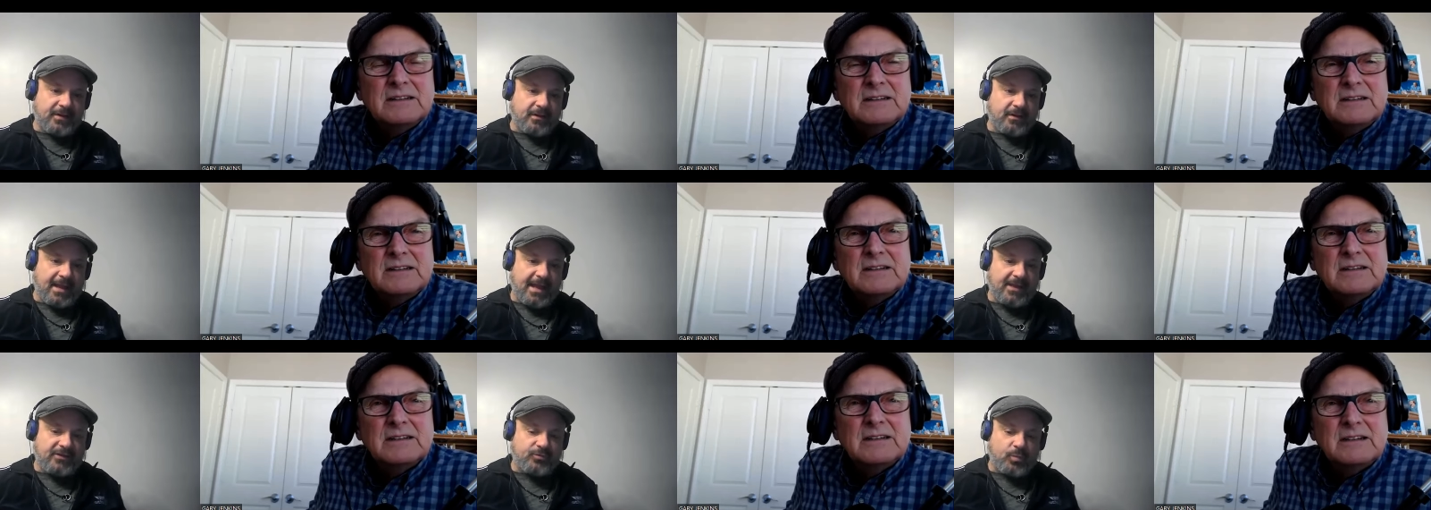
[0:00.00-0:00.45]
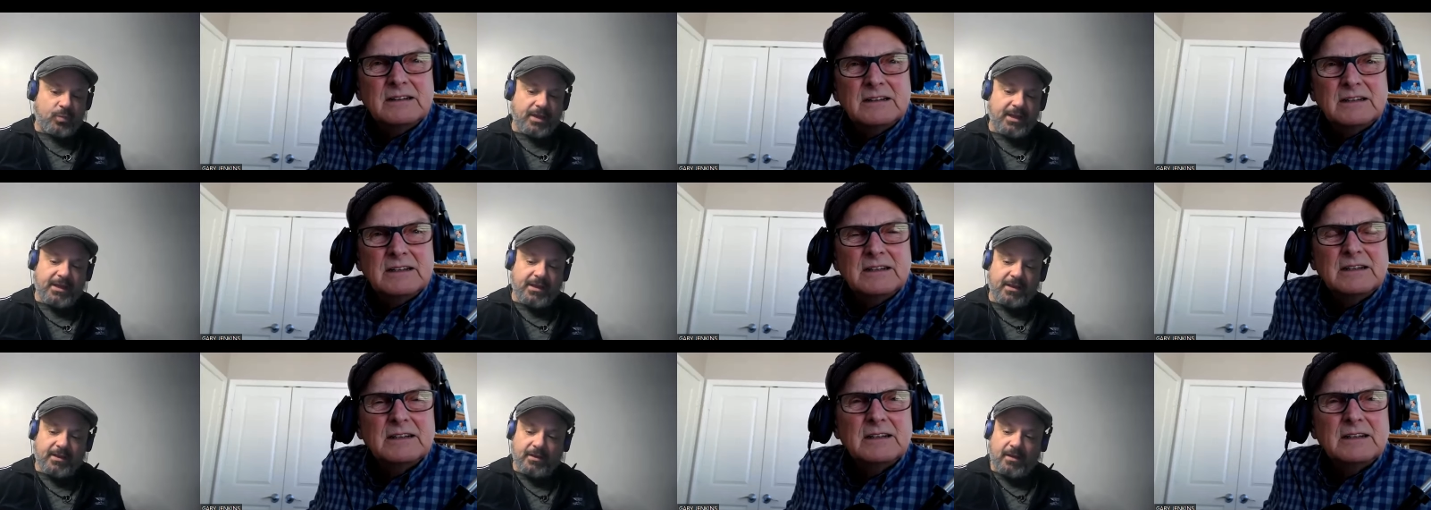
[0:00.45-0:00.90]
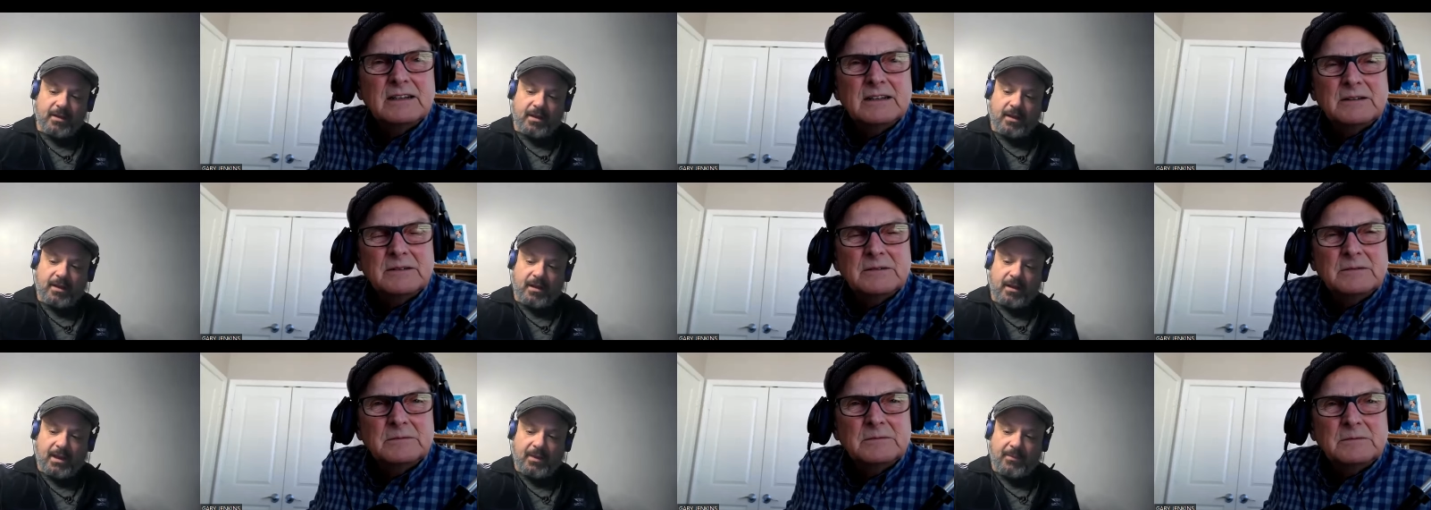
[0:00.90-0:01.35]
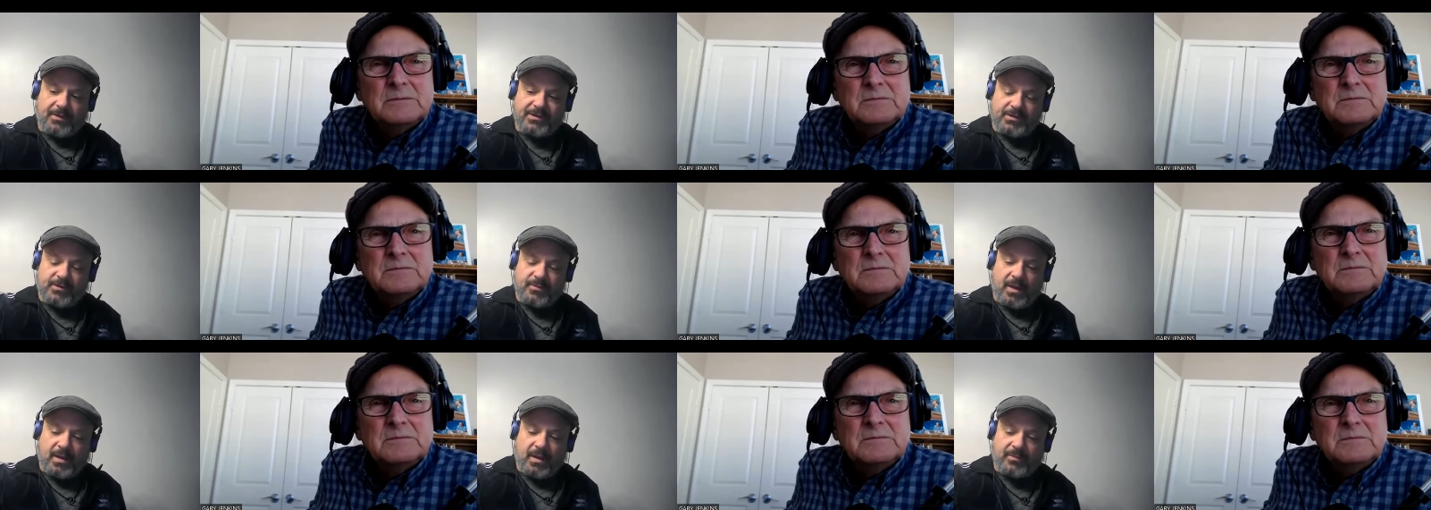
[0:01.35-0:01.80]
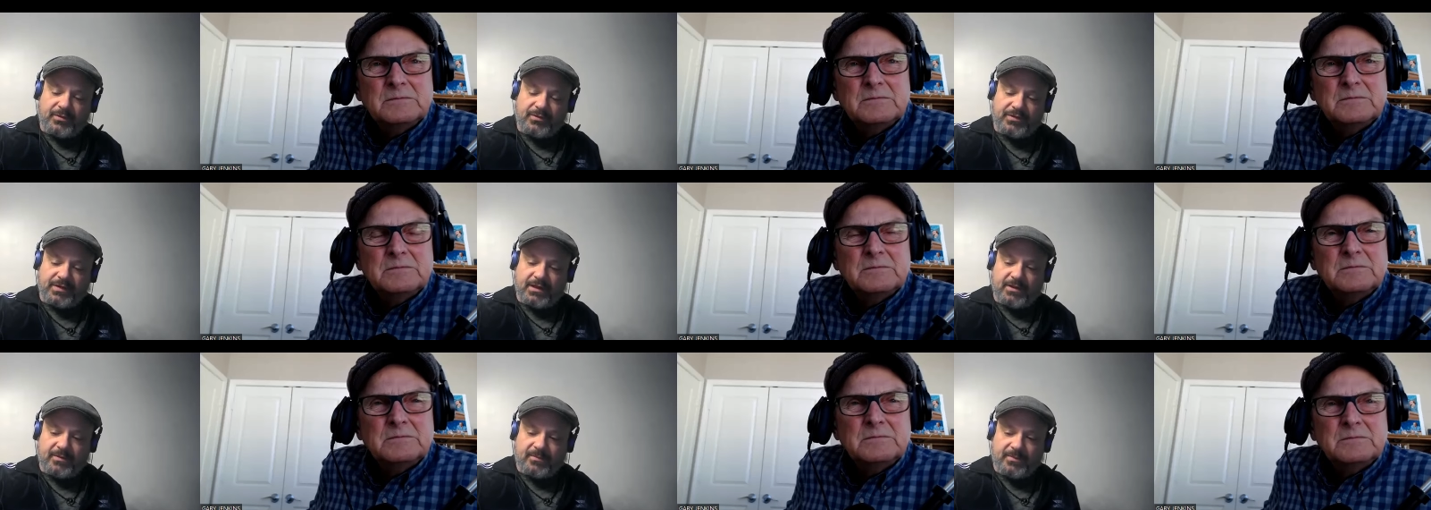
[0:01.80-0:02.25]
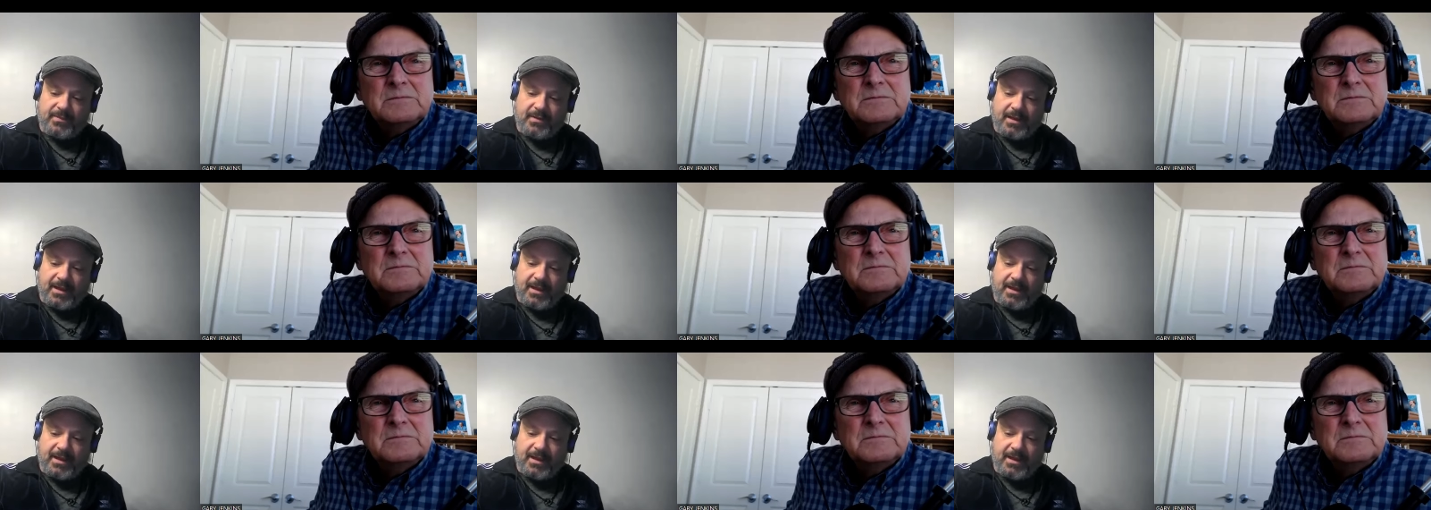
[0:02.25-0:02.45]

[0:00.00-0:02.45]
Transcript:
Speaker 1: there last week. I went to the Mob Museum,